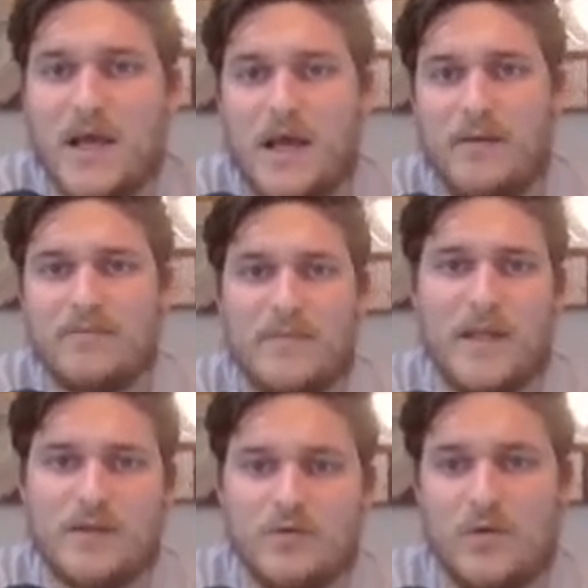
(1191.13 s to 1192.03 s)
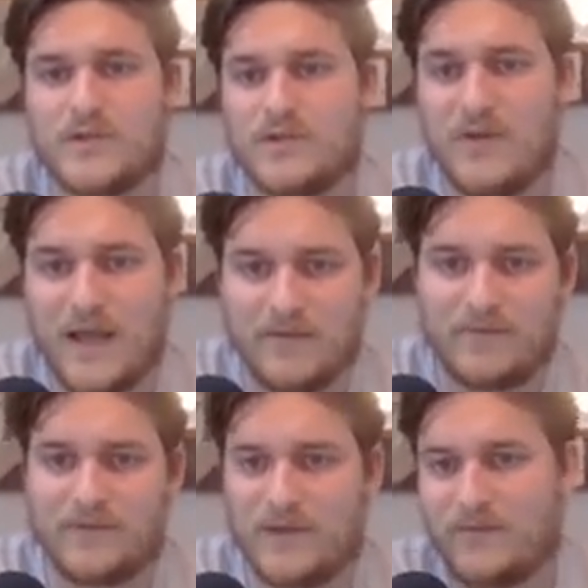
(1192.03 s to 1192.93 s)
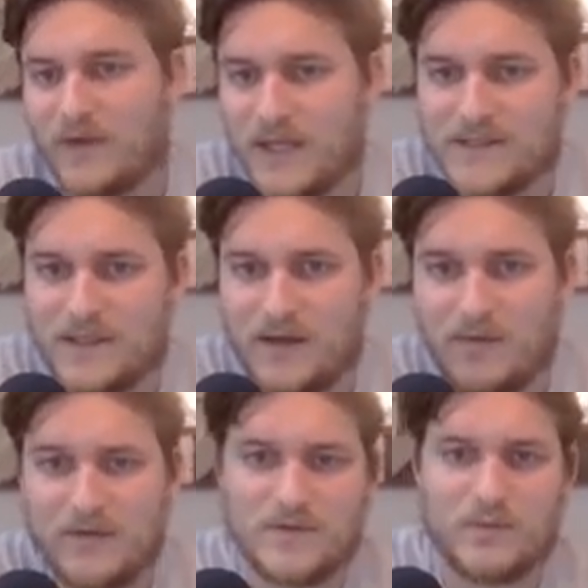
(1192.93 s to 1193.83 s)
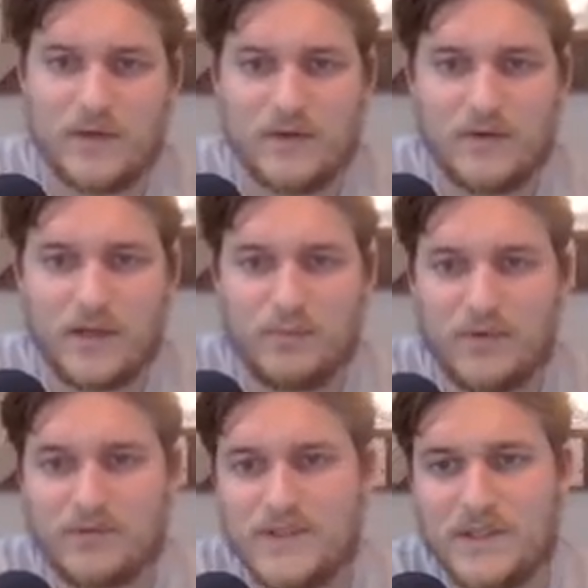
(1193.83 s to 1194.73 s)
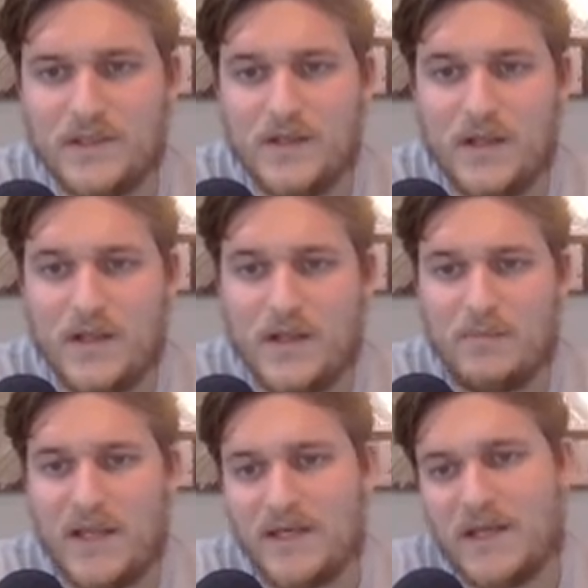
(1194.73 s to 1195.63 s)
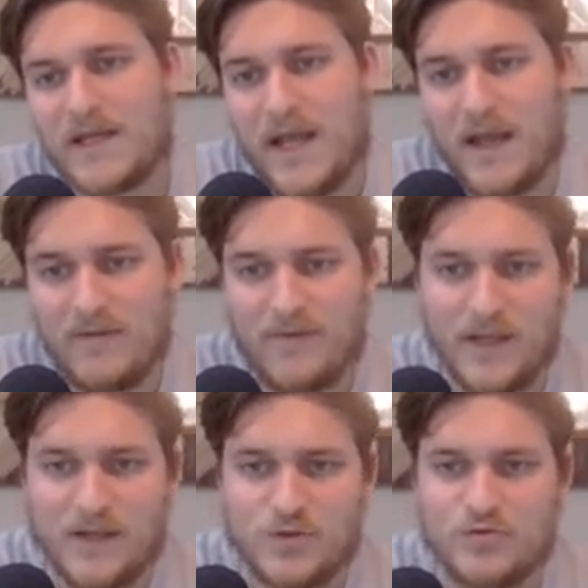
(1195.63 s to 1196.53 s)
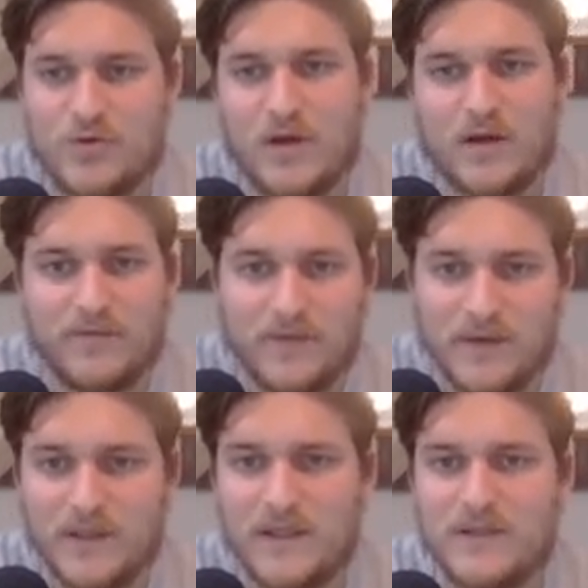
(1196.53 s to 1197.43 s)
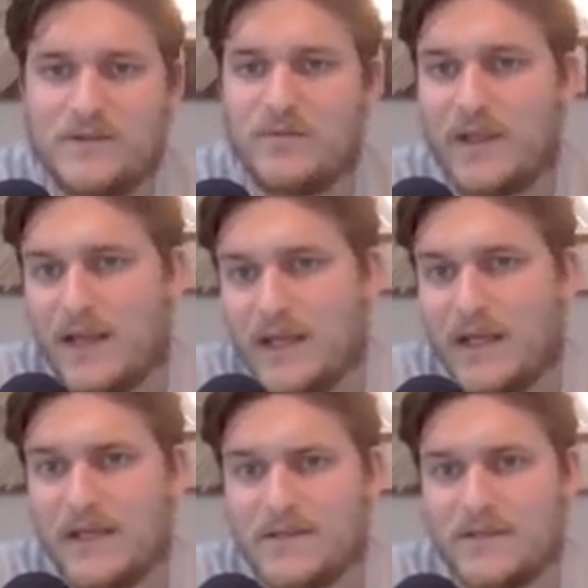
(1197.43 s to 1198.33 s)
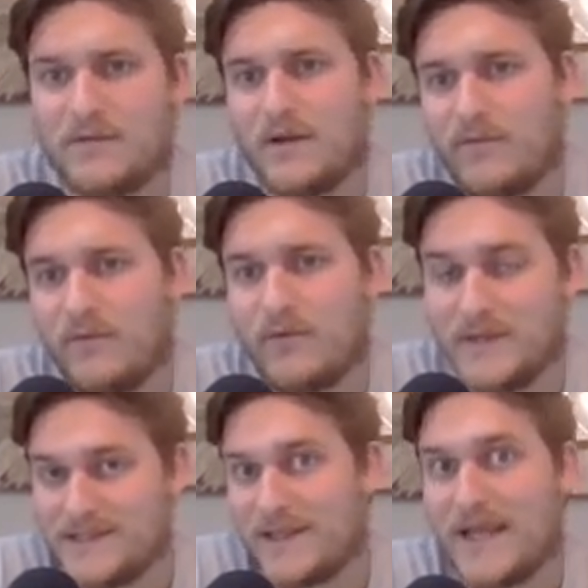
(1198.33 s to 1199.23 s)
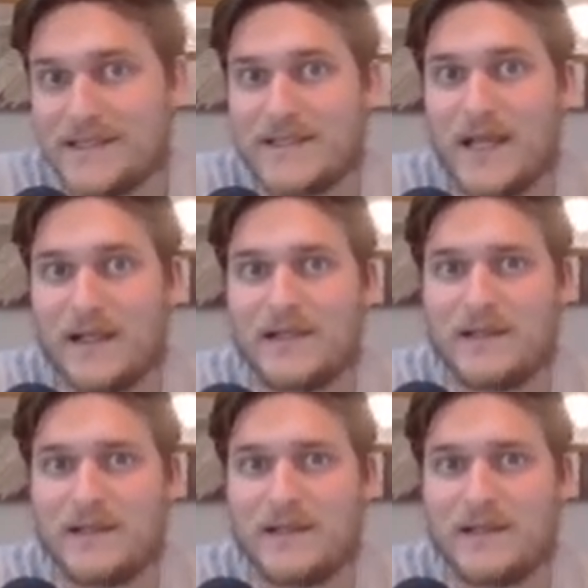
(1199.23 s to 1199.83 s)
And you also have different case scenarios where a protein may not have a strong affinity to a ligand, so therefore it's less likely